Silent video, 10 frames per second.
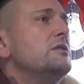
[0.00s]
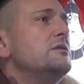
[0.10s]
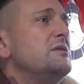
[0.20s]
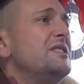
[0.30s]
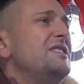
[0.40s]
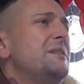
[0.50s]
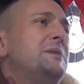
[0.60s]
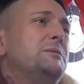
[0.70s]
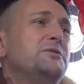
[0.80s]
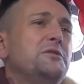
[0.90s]
than
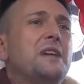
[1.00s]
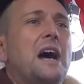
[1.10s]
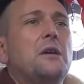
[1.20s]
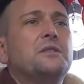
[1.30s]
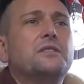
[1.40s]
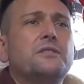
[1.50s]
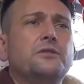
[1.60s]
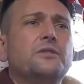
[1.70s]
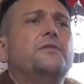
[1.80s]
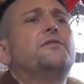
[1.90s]
people do now, because
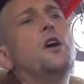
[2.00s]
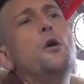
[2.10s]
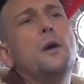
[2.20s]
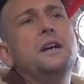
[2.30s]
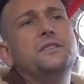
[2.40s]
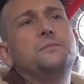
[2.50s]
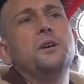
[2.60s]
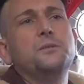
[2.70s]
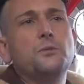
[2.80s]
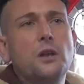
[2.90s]
you've got the throwaway,
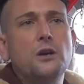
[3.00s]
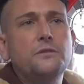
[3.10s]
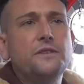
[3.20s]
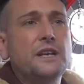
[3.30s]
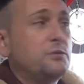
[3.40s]
disposable clothing.